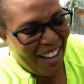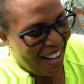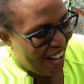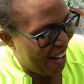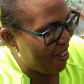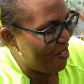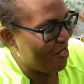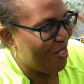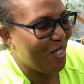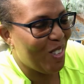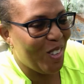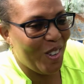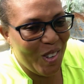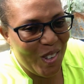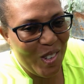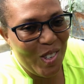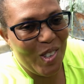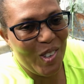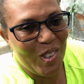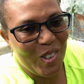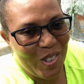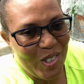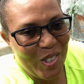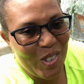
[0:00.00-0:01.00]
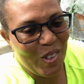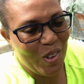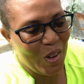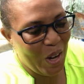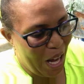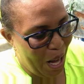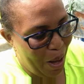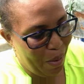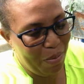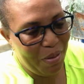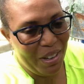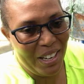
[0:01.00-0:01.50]
I'm so
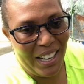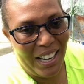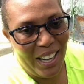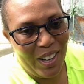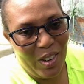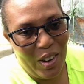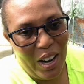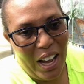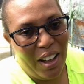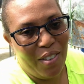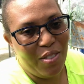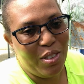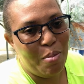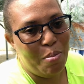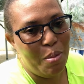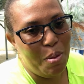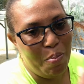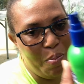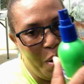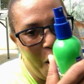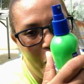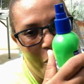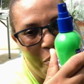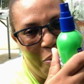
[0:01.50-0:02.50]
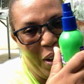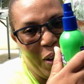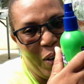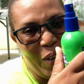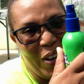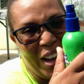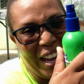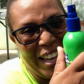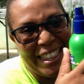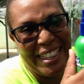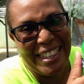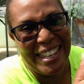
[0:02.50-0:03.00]
happy that I don't have to be
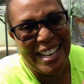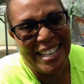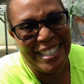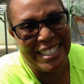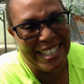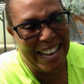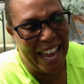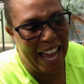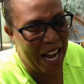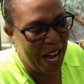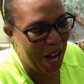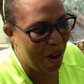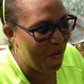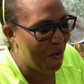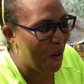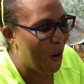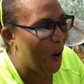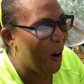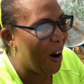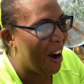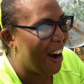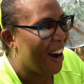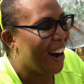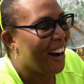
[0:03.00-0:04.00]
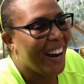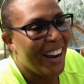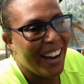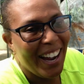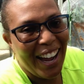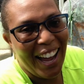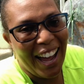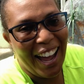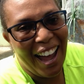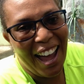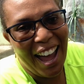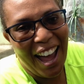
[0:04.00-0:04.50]
this anymore.
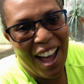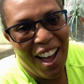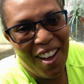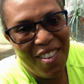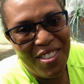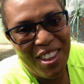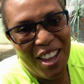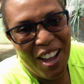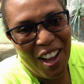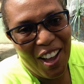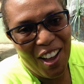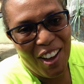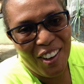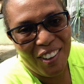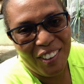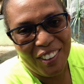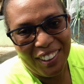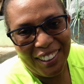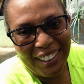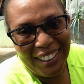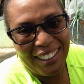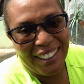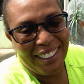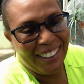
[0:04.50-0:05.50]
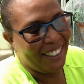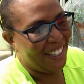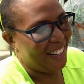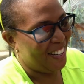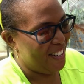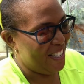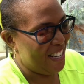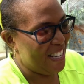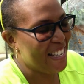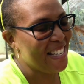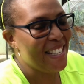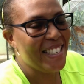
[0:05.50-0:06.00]
I have now an
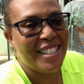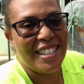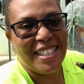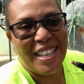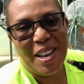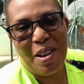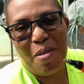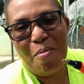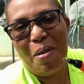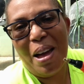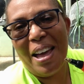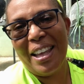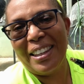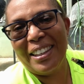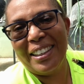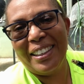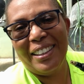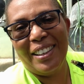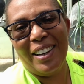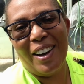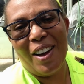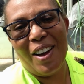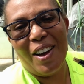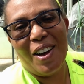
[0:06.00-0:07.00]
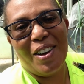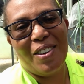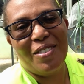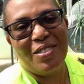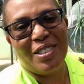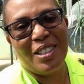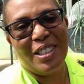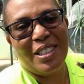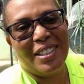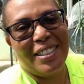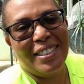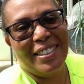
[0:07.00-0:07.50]
easier method of
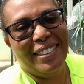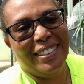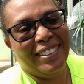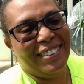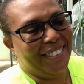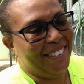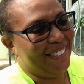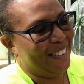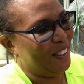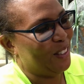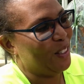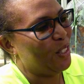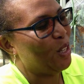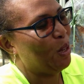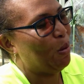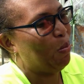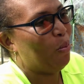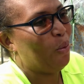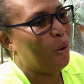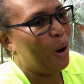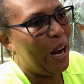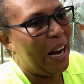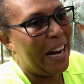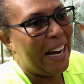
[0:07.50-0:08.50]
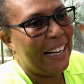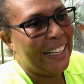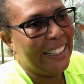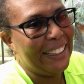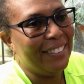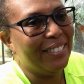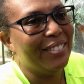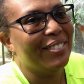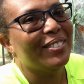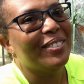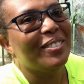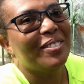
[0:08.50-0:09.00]

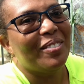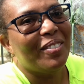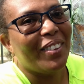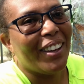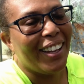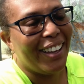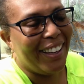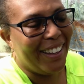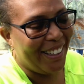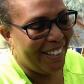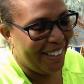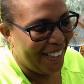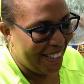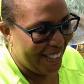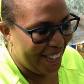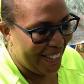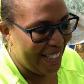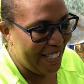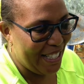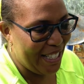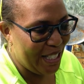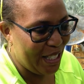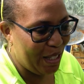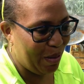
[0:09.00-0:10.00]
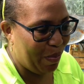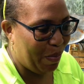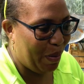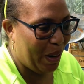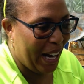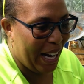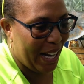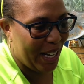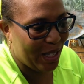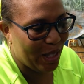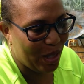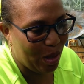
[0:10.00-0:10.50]
spraying these
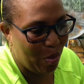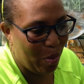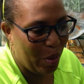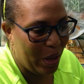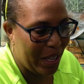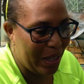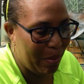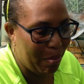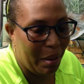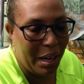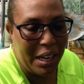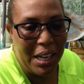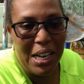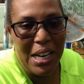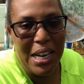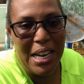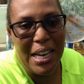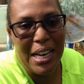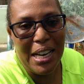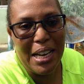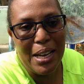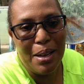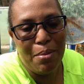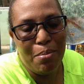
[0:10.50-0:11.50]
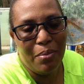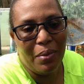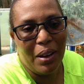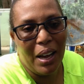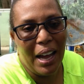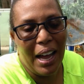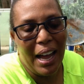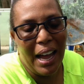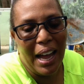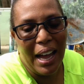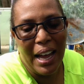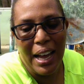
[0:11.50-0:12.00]
plants with my neem
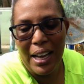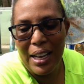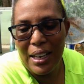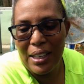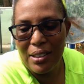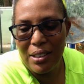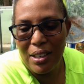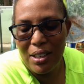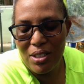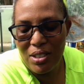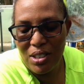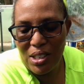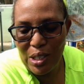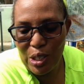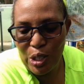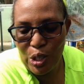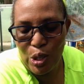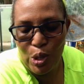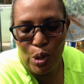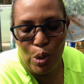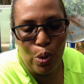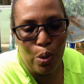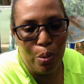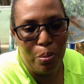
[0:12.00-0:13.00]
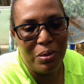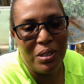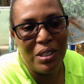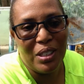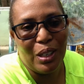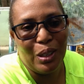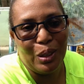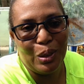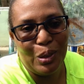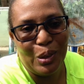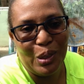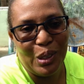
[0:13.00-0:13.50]
and this soap
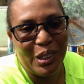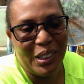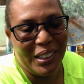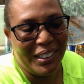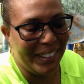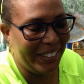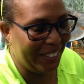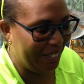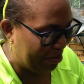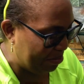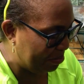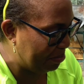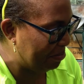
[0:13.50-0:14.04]
solution.